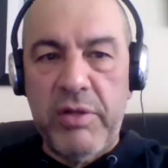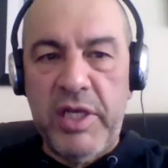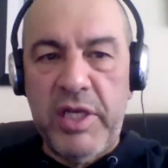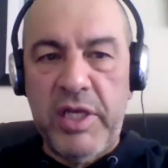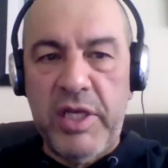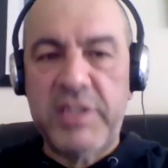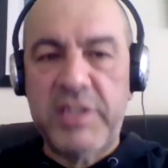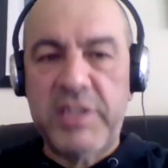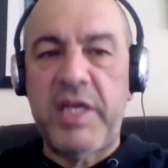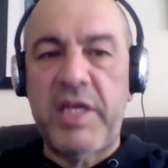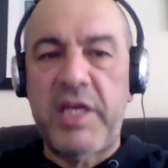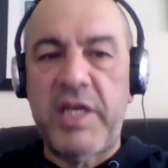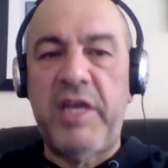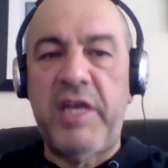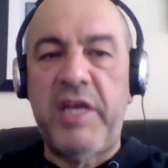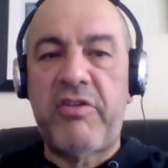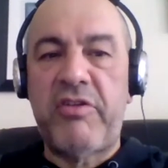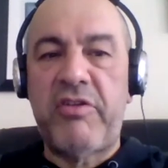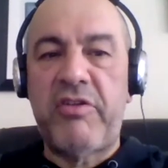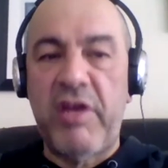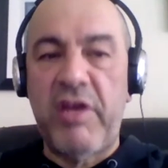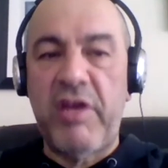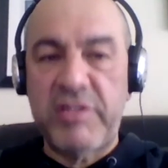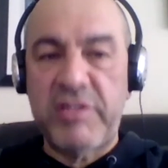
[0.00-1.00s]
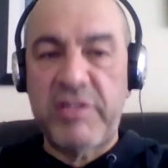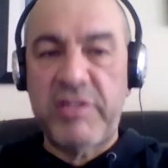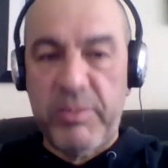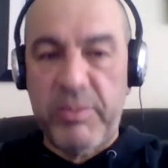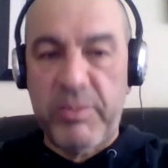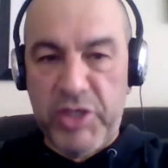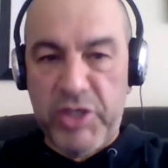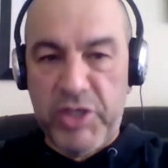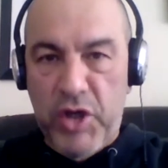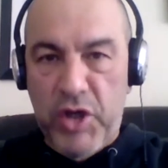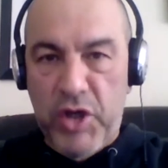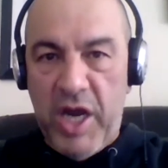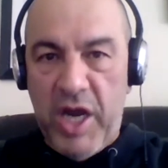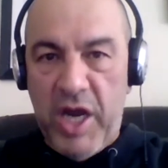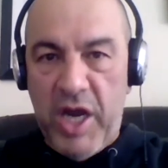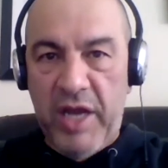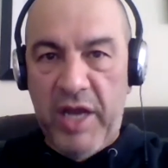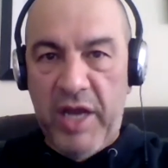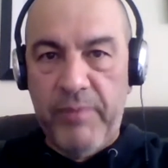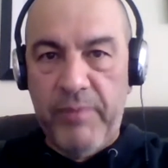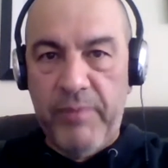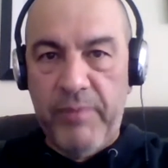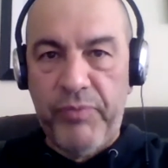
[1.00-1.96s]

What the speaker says: He said he turns up to training.